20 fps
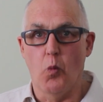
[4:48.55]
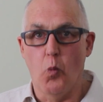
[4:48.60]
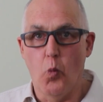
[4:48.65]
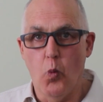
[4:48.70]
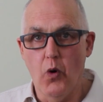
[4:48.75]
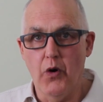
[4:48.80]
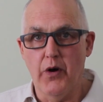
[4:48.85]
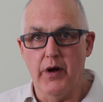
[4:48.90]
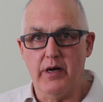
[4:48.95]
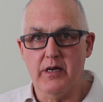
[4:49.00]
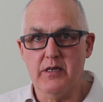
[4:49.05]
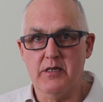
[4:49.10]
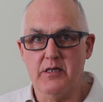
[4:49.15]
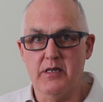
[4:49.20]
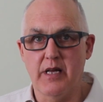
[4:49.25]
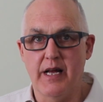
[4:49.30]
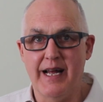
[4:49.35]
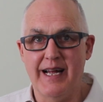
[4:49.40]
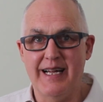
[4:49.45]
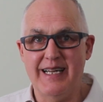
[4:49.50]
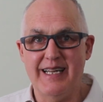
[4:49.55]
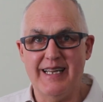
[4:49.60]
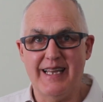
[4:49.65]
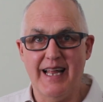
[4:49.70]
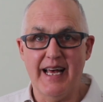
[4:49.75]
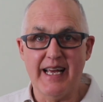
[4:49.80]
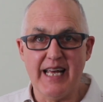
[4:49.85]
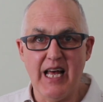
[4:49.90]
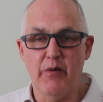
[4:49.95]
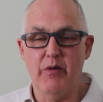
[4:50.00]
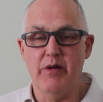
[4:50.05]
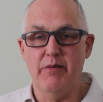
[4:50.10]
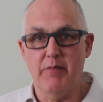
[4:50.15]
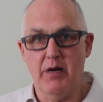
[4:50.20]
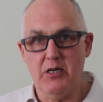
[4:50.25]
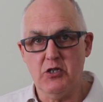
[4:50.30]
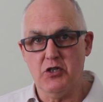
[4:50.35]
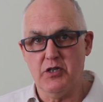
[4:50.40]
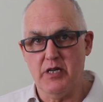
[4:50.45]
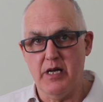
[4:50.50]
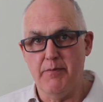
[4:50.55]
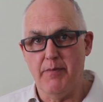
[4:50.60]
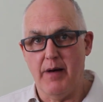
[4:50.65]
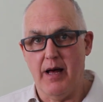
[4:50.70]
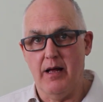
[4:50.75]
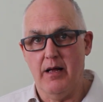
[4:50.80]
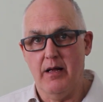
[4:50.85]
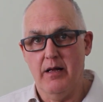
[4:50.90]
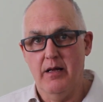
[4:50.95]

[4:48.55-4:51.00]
the works, and they go in much deeper.